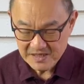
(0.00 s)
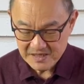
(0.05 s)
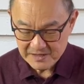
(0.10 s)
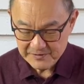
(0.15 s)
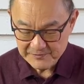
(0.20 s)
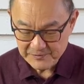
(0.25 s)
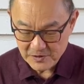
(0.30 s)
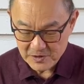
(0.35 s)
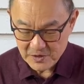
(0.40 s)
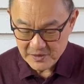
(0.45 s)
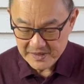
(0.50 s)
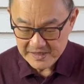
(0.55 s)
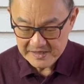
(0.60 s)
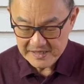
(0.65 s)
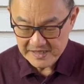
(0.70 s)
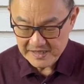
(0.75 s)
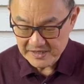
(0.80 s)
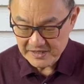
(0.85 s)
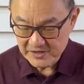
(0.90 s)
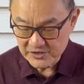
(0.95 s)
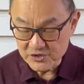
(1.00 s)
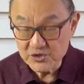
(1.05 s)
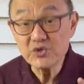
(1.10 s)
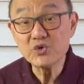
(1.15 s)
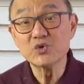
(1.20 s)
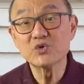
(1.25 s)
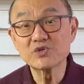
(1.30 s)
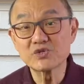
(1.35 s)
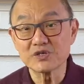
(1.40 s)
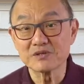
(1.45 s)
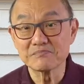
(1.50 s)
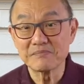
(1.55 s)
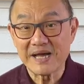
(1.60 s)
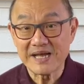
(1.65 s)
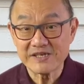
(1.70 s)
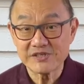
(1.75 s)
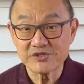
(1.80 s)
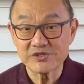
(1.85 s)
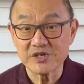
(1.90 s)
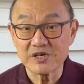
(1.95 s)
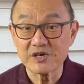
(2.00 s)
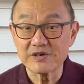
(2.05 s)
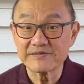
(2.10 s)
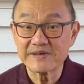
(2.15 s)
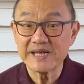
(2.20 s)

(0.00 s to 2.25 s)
following the usual mantra of